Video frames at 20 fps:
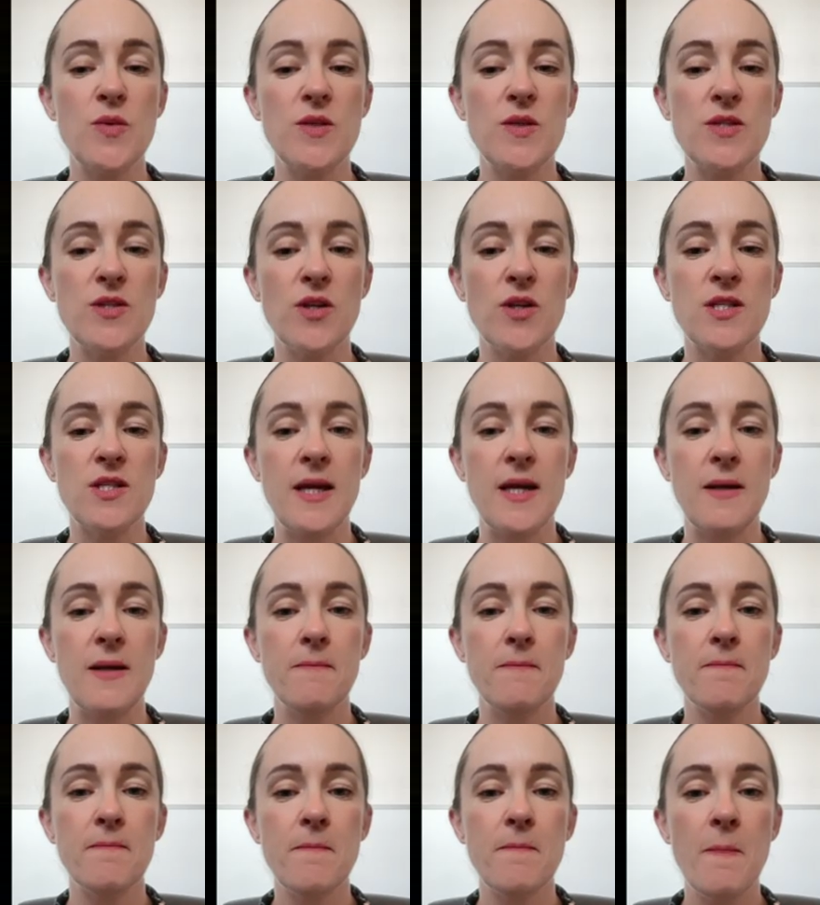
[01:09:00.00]
saw today.
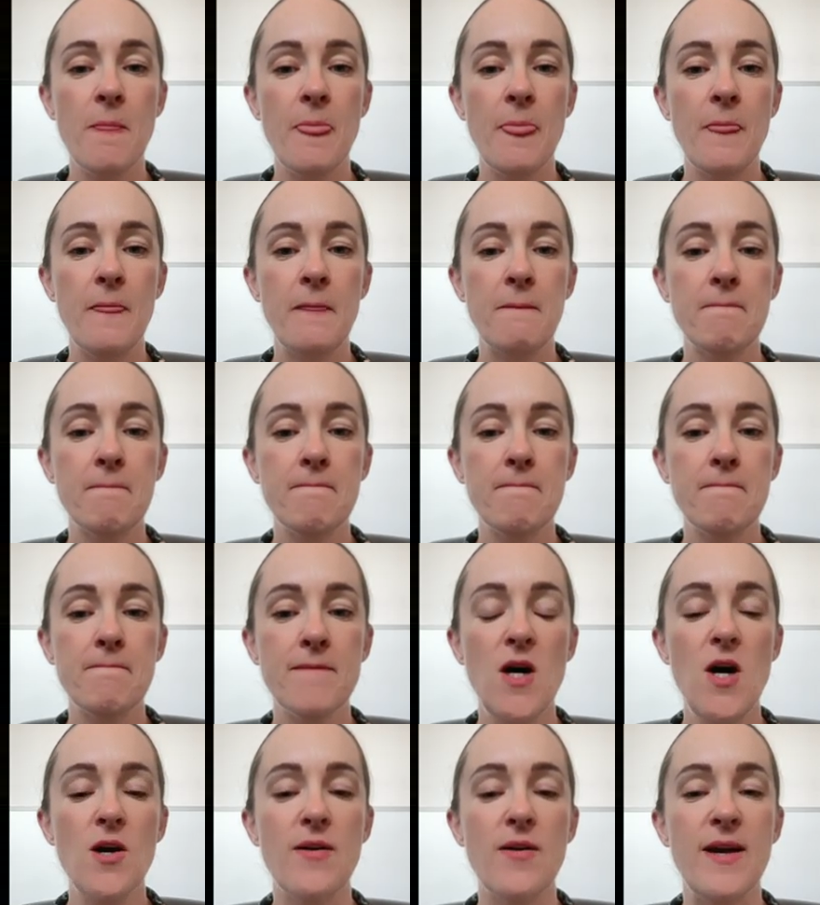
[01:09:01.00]

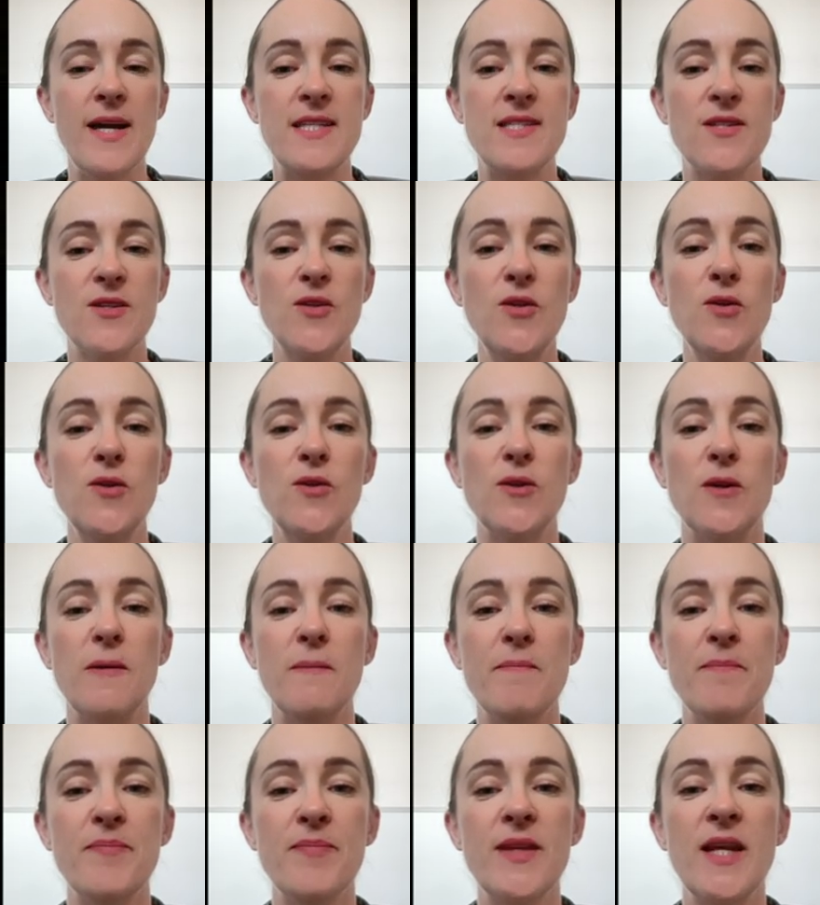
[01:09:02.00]
All right, cool.